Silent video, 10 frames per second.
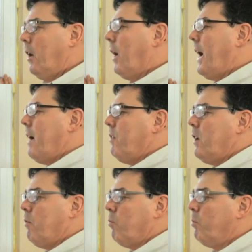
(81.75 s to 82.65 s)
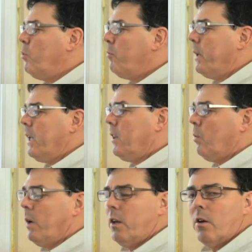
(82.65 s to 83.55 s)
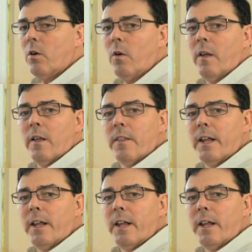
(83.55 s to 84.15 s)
Now I have enough movement in the window